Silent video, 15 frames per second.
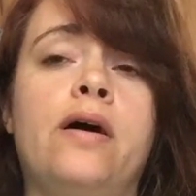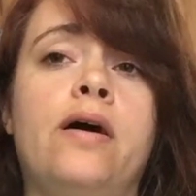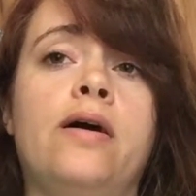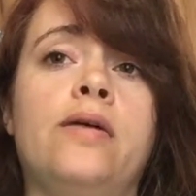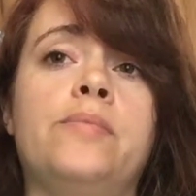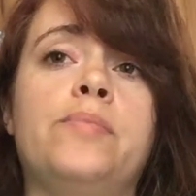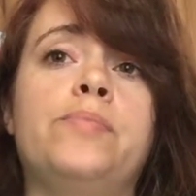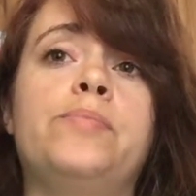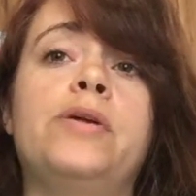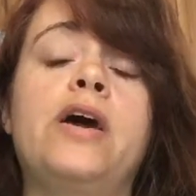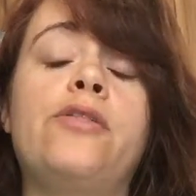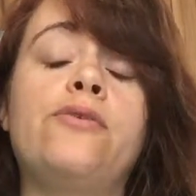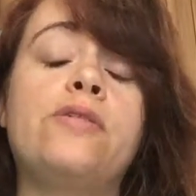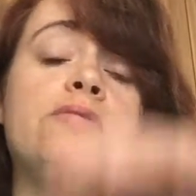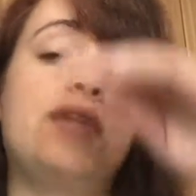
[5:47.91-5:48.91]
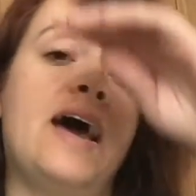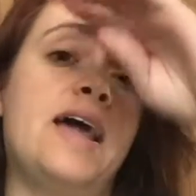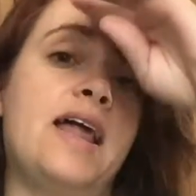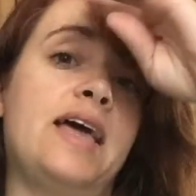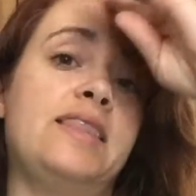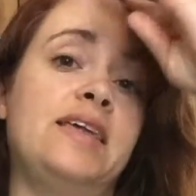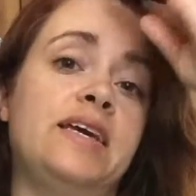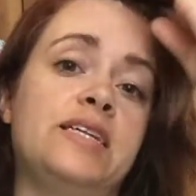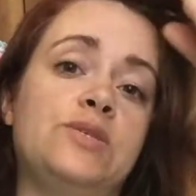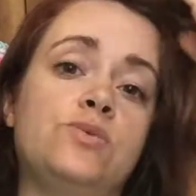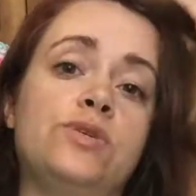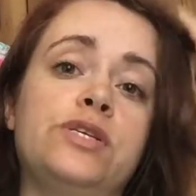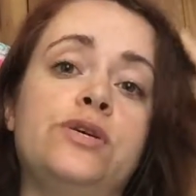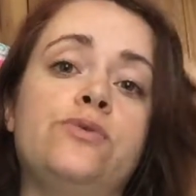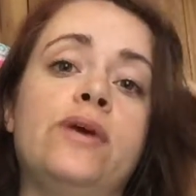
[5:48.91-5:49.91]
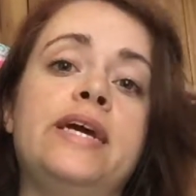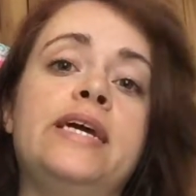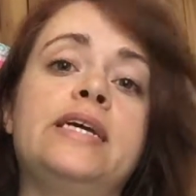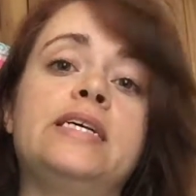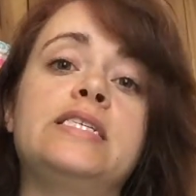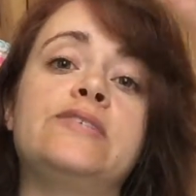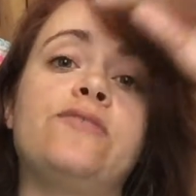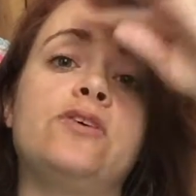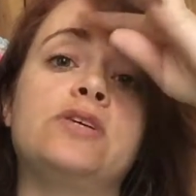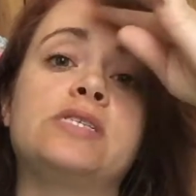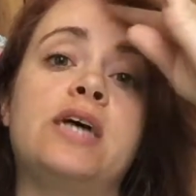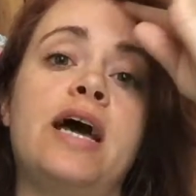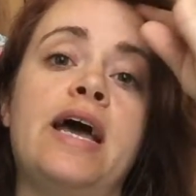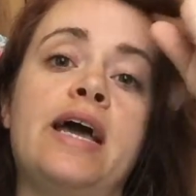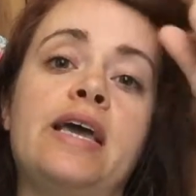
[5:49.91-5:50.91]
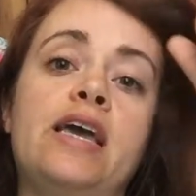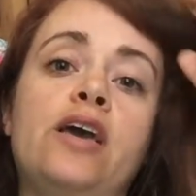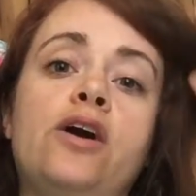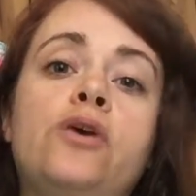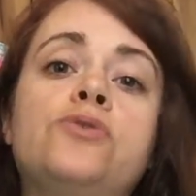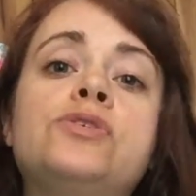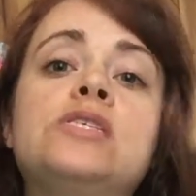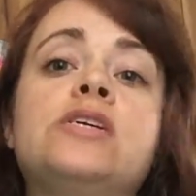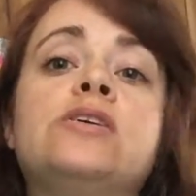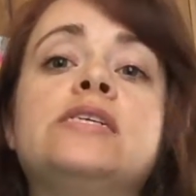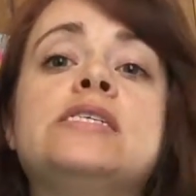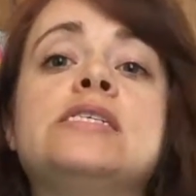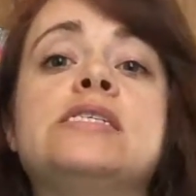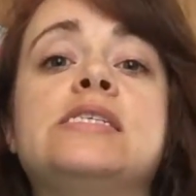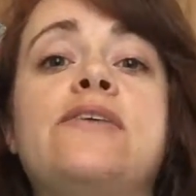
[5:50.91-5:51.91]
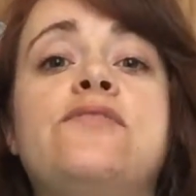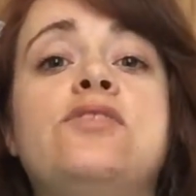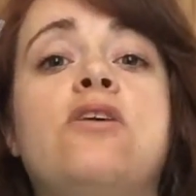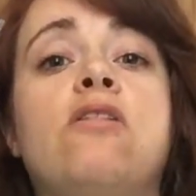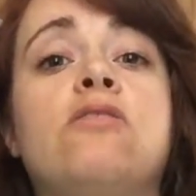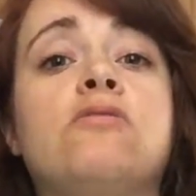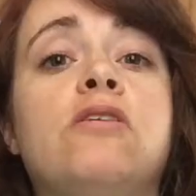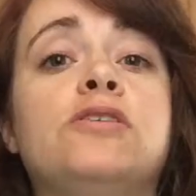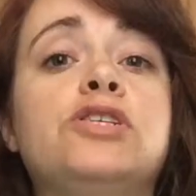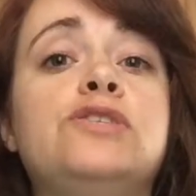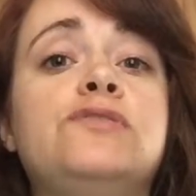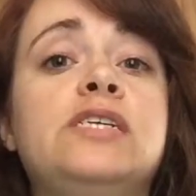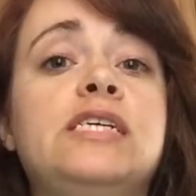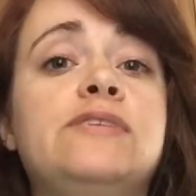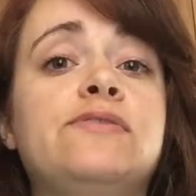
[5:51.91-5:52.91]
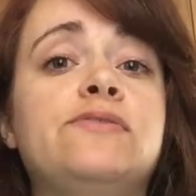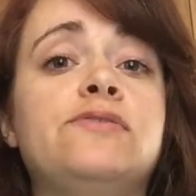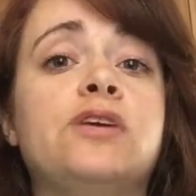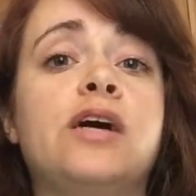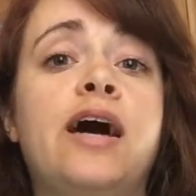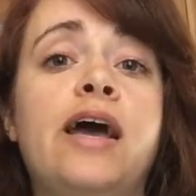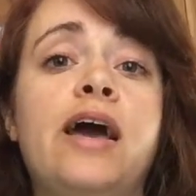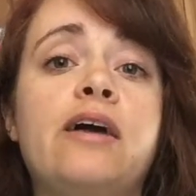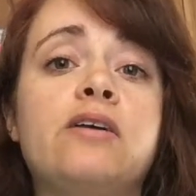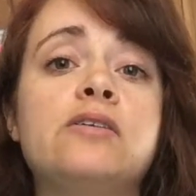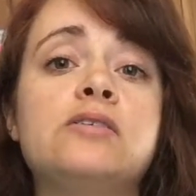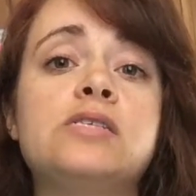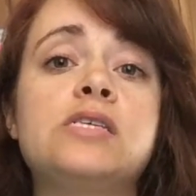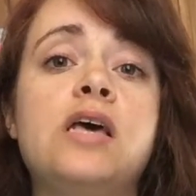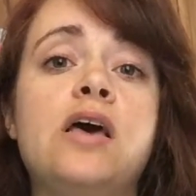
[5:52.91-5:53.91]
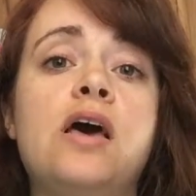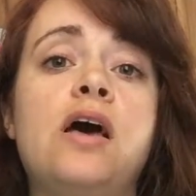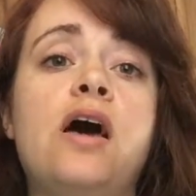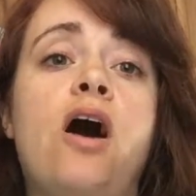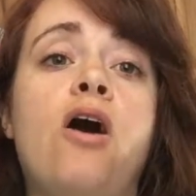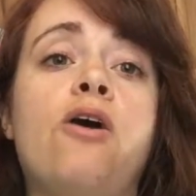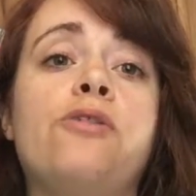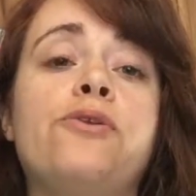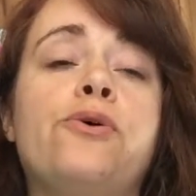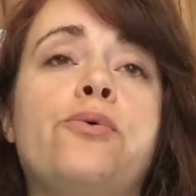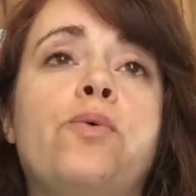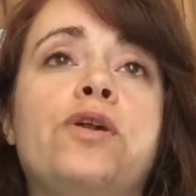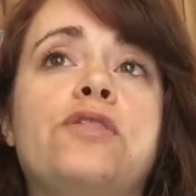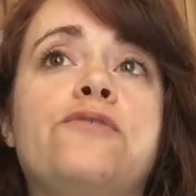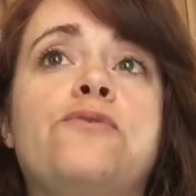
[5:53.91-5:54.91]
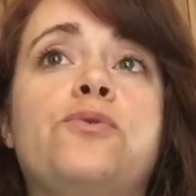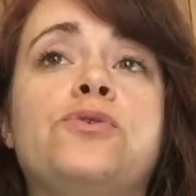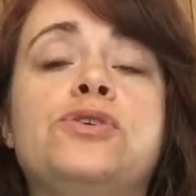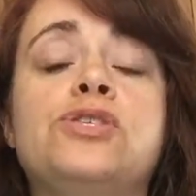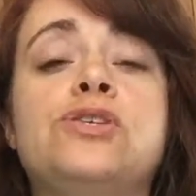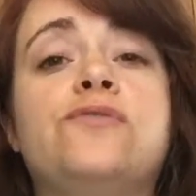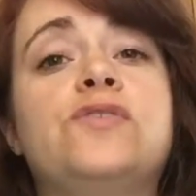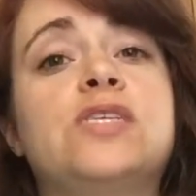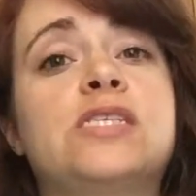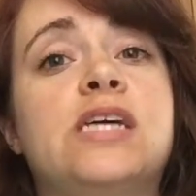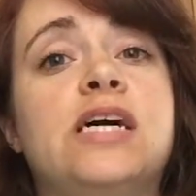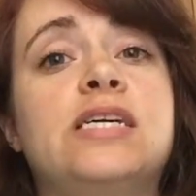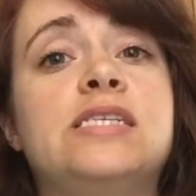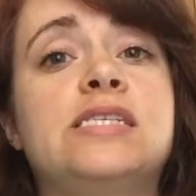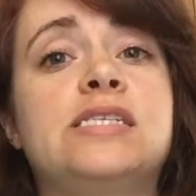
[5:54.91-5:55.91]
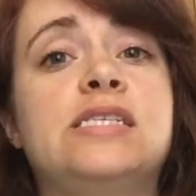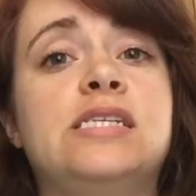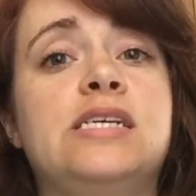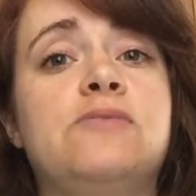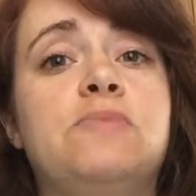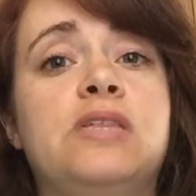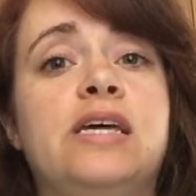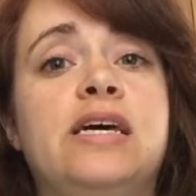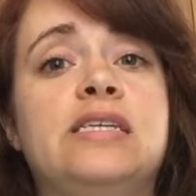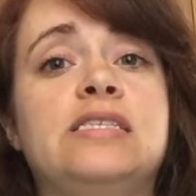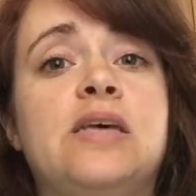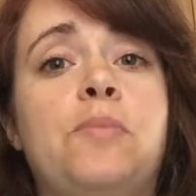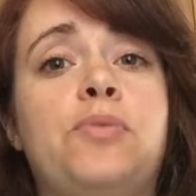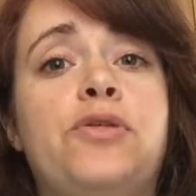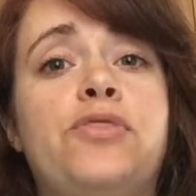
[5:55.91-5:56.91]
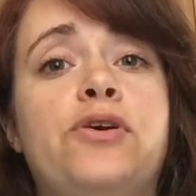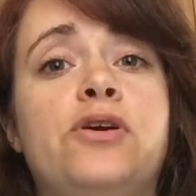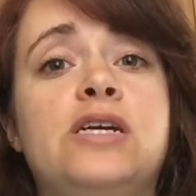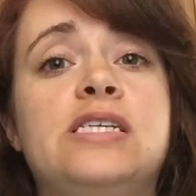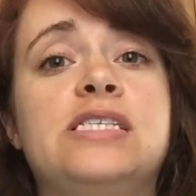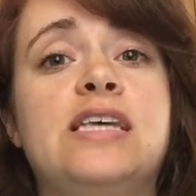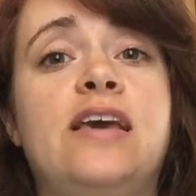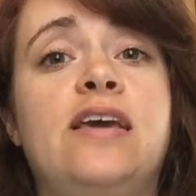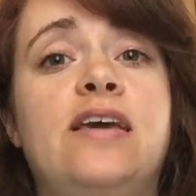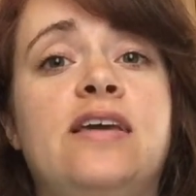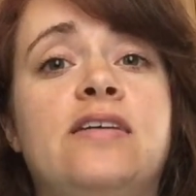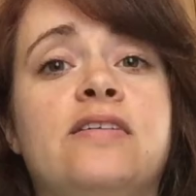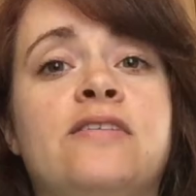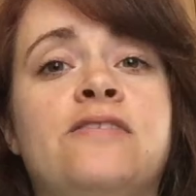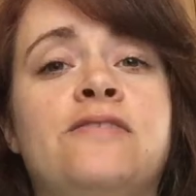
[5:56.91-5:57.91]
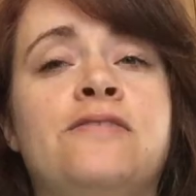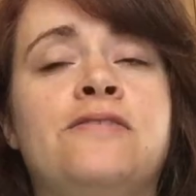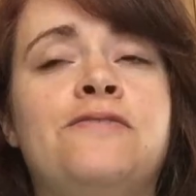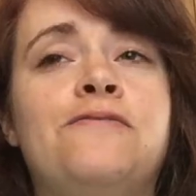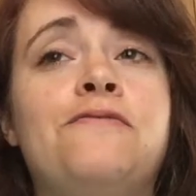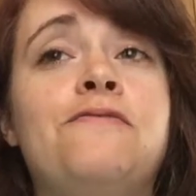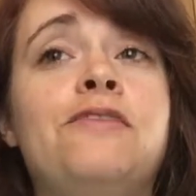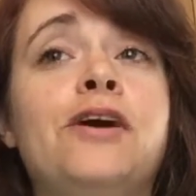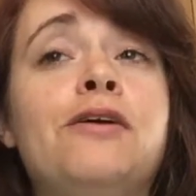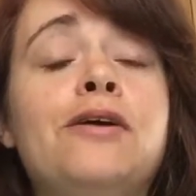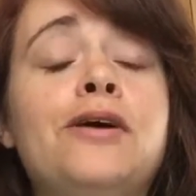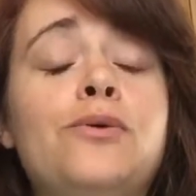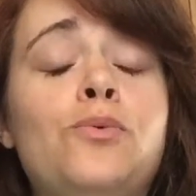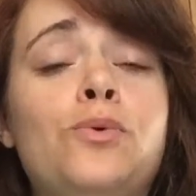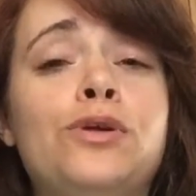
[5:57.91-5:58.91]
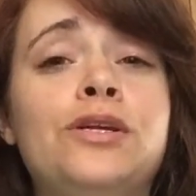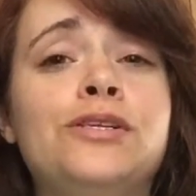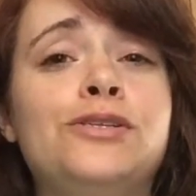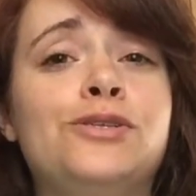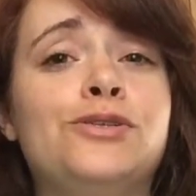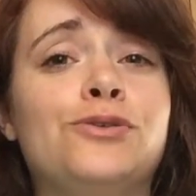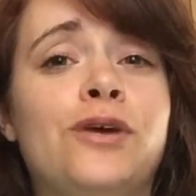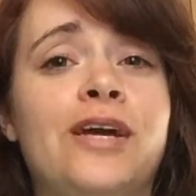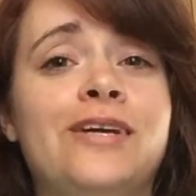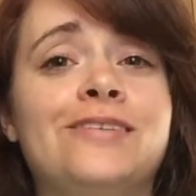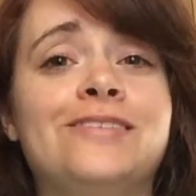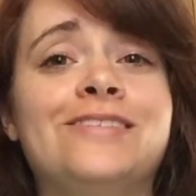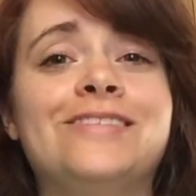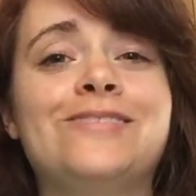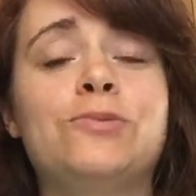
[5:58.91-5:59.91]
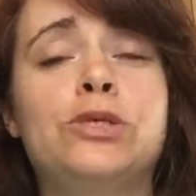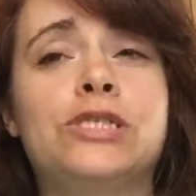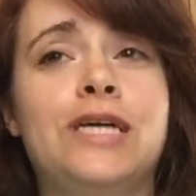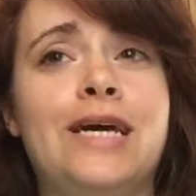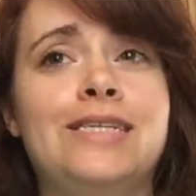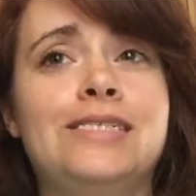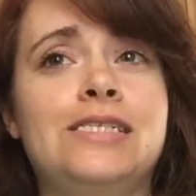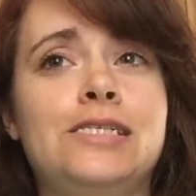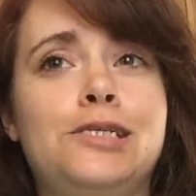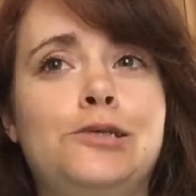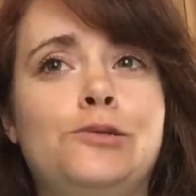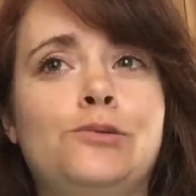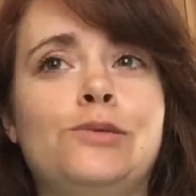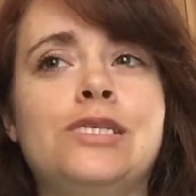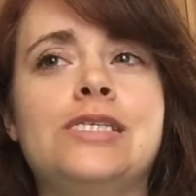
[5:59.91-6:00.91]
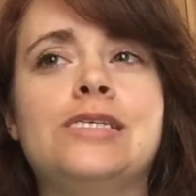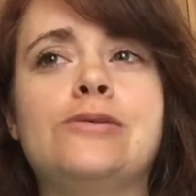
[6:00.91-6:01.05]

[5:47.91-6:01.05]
But other than that, I think it's really great as far as kayaking goes. There is a $7 launch fee even for kayakers, although one of the Forest Service guys did give me the heads up that there is a very wooded trail, which I did use.